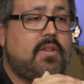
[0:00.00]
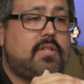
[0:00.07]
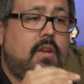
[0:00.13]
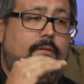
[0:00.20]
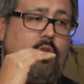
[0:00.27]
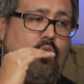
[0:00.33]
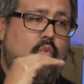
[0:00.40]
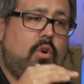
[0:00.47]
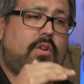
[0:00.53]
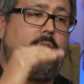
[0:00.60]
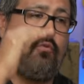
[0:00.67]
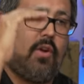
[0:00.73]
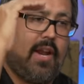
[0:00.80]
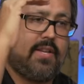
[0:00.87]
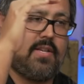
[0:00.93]
If you want to
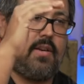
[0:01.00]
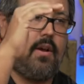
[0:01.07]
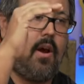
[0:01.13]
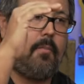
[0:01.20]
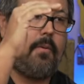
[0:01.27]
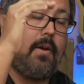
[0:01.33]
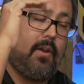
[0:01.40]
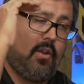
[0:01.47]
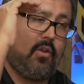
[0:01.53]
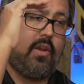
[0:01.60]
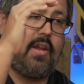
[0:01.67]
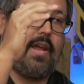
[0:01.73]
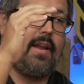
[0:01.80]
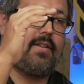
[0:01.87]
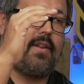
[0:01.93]
raise it up, you can
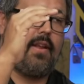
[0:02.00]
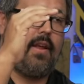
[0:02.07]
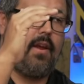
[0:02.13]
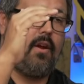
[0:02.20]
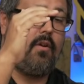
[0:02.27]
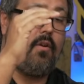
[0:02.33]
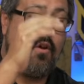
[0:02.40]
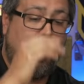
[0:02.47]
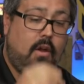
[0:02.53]
get to here.